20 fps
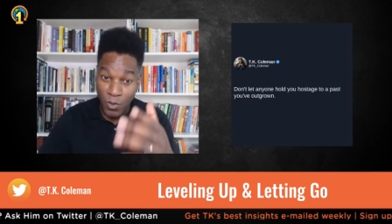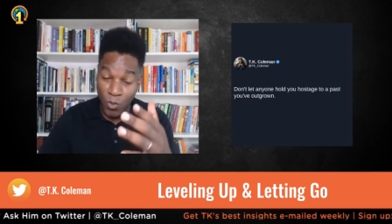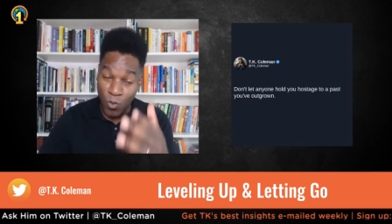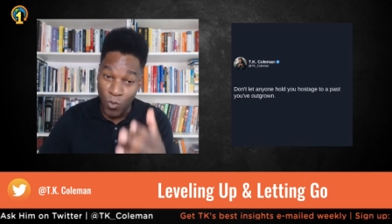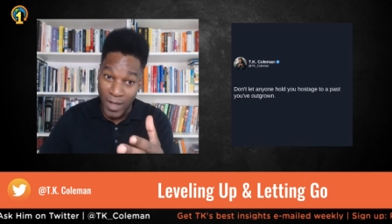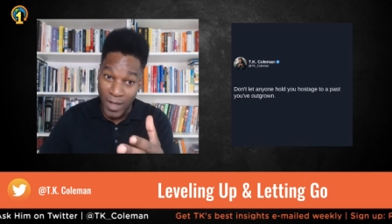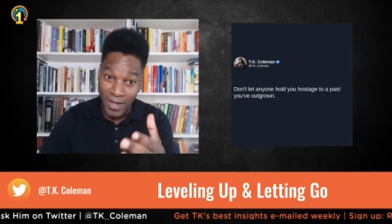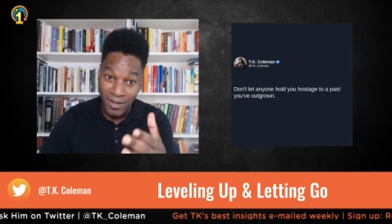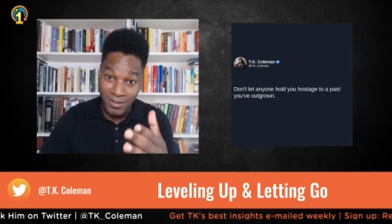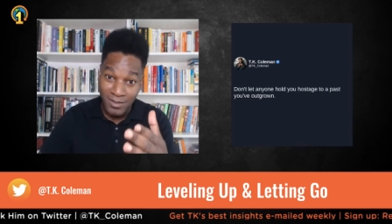
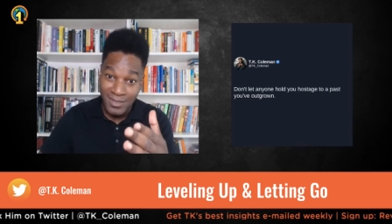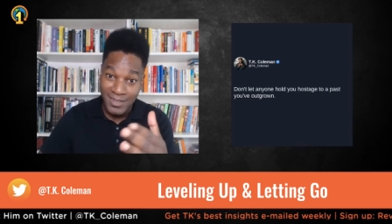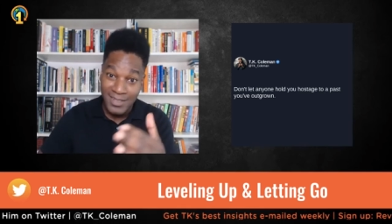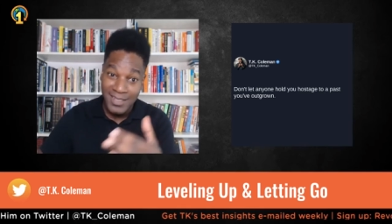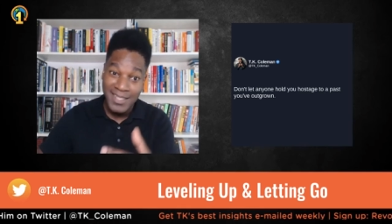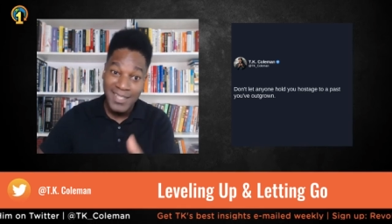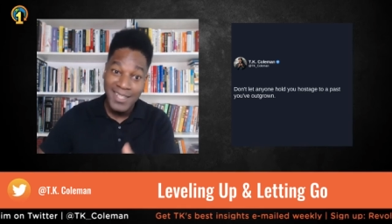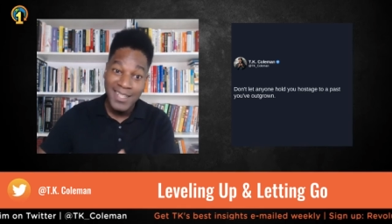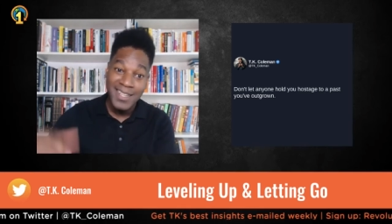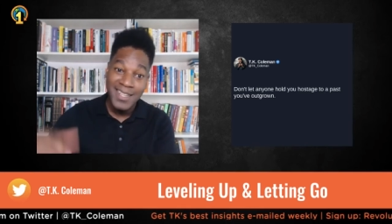Well,
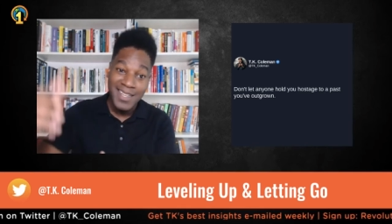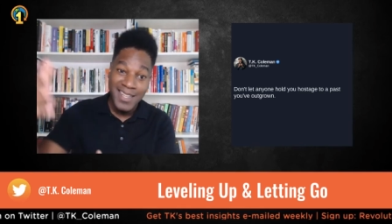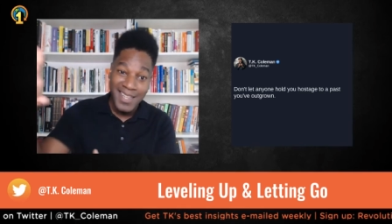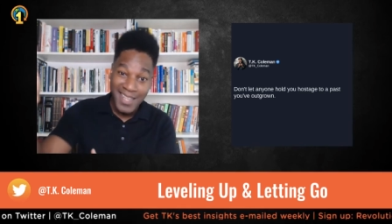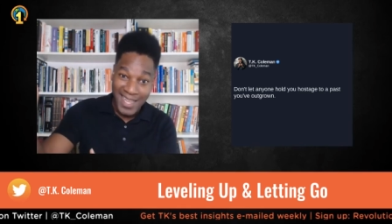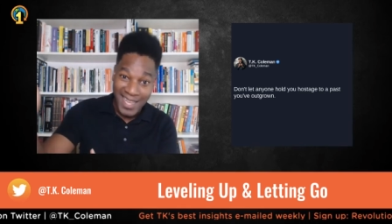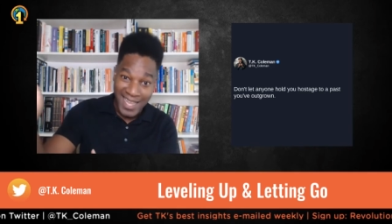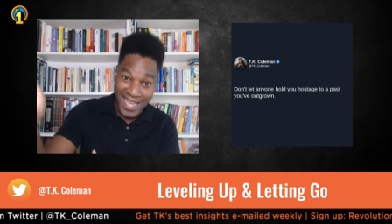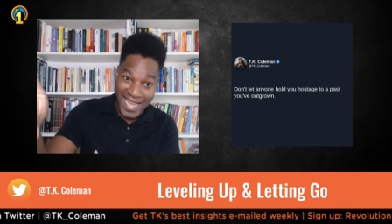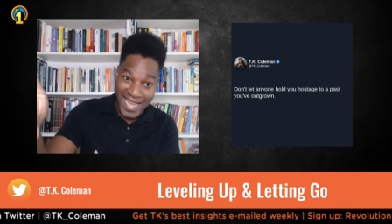
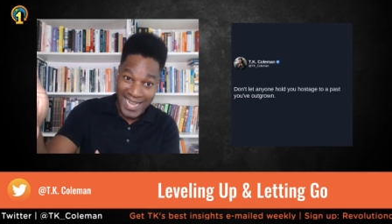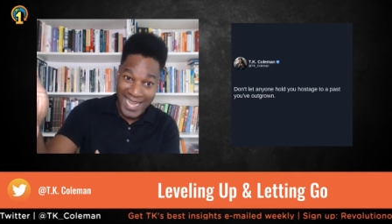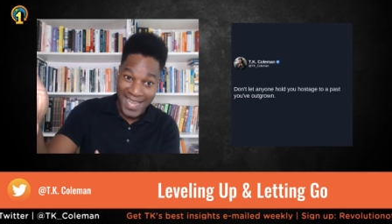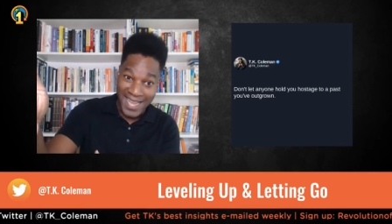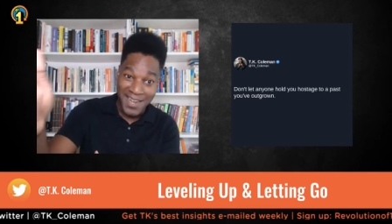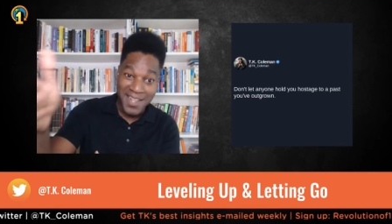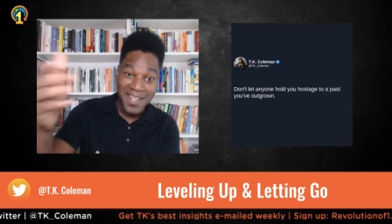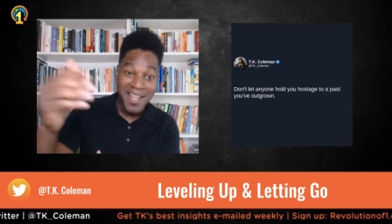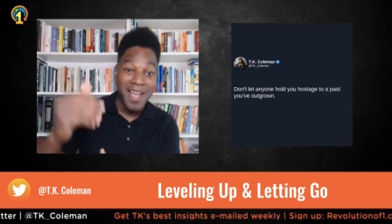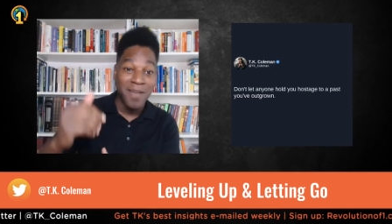I got
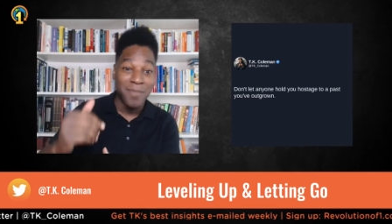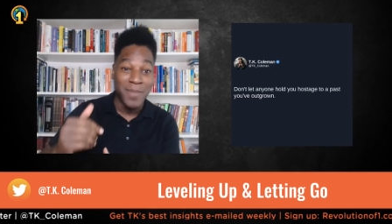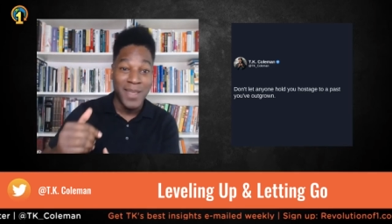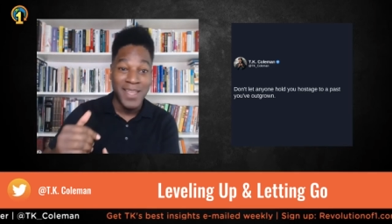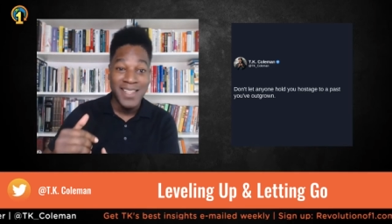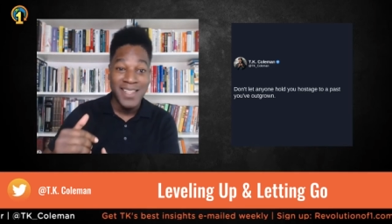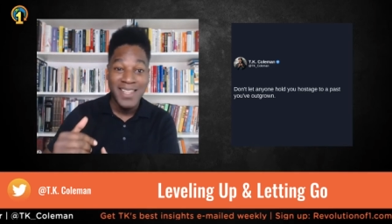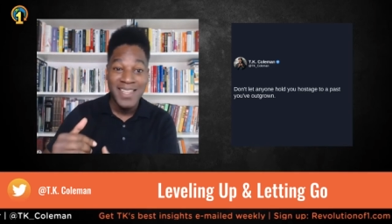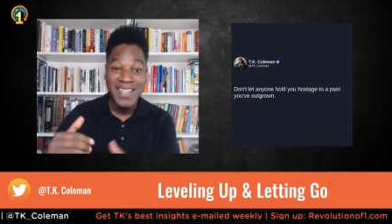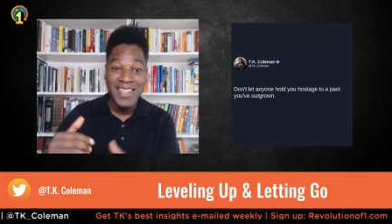a
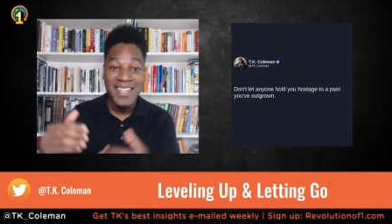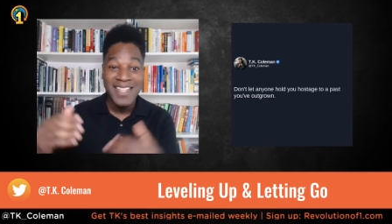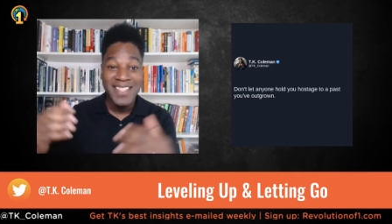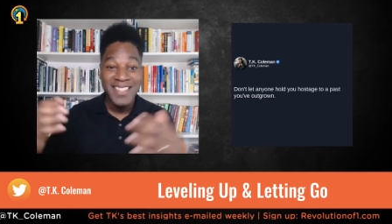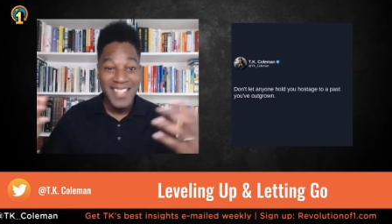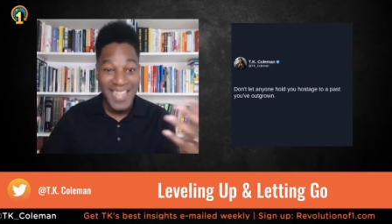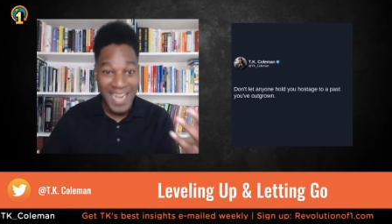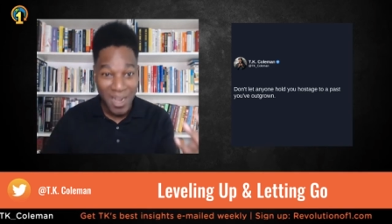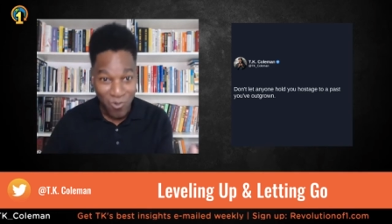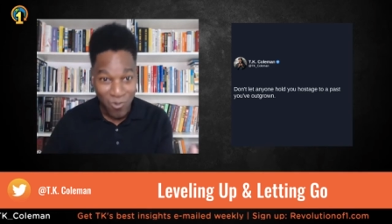comment
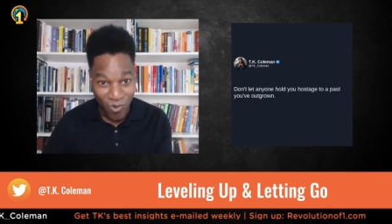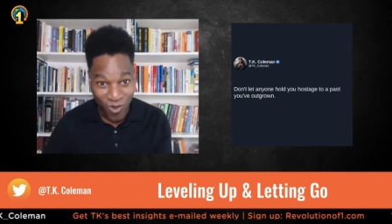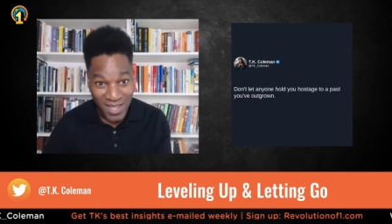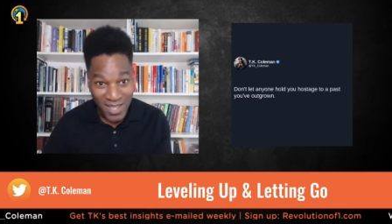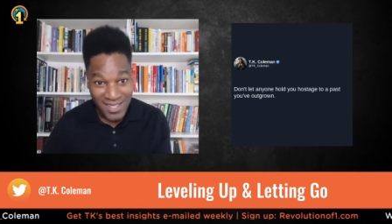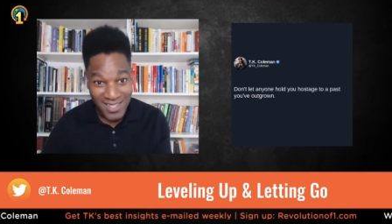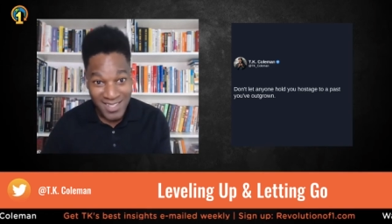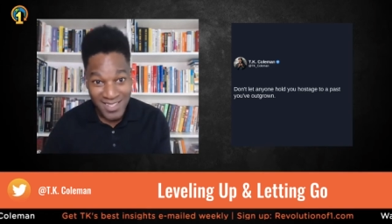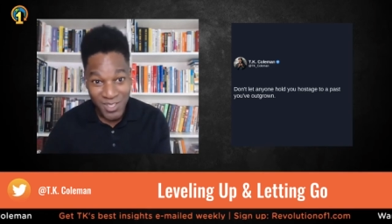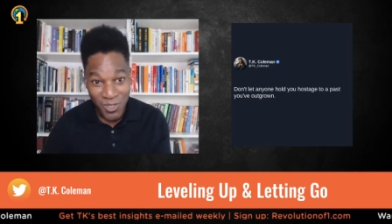that I
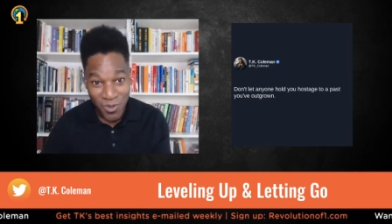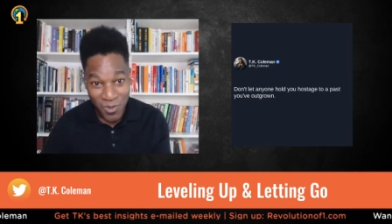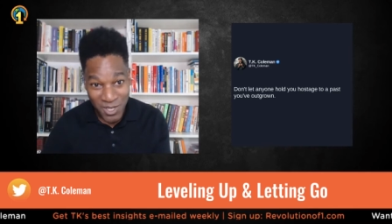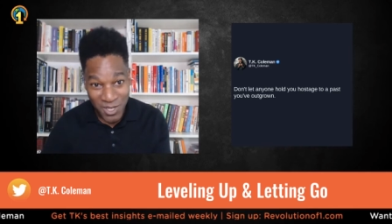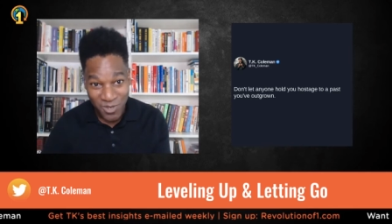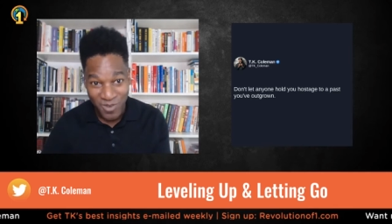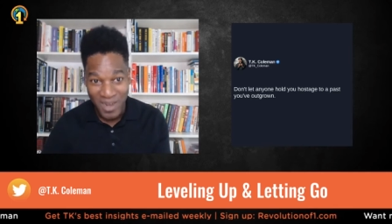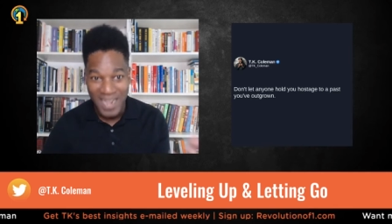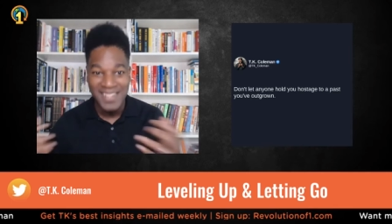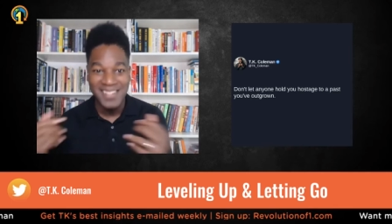want to
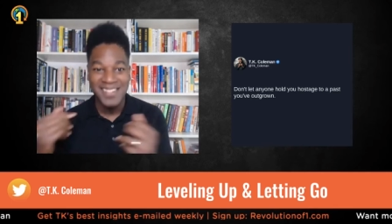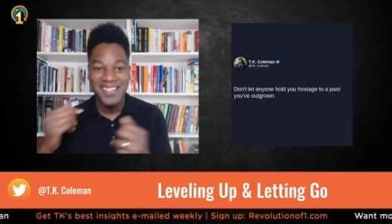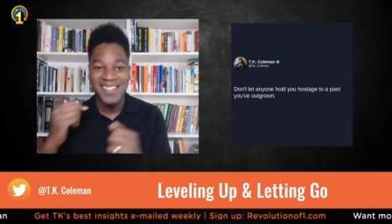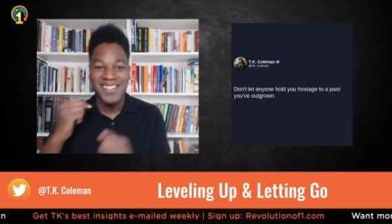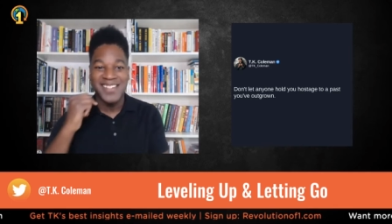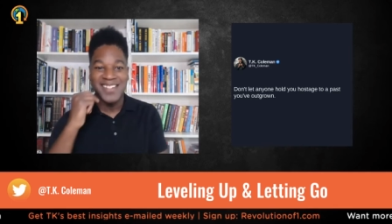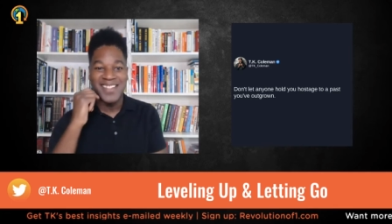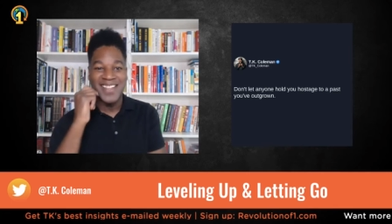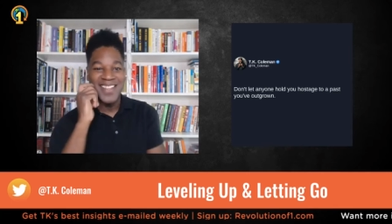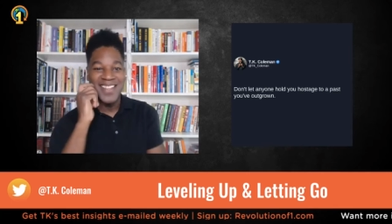
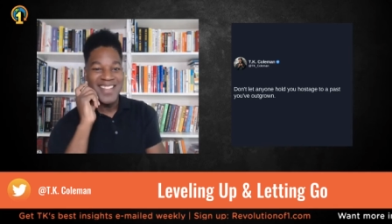address.